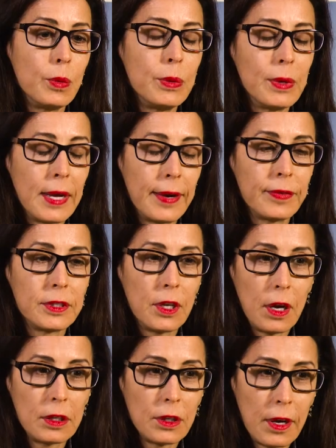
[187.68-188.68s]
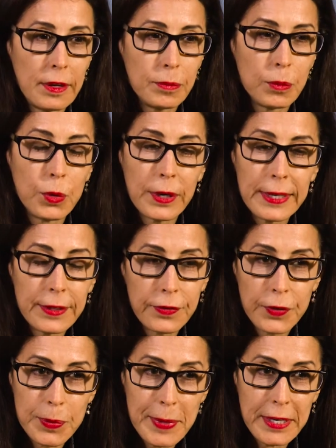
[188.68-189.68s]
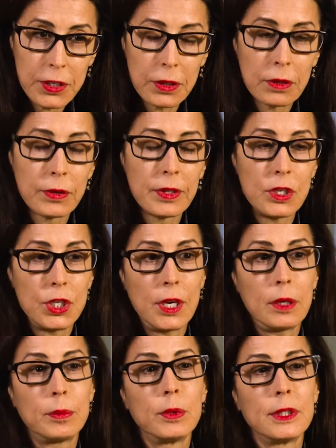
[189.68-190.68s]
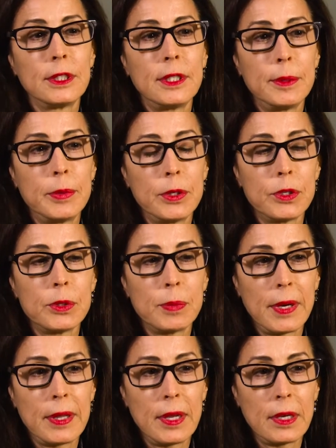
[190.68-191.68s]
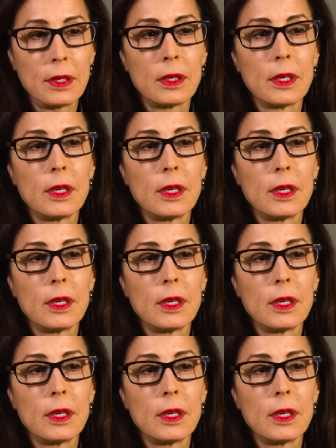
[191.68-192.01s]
We will have a, a, lot more information on the checkpoint inhibitors by then.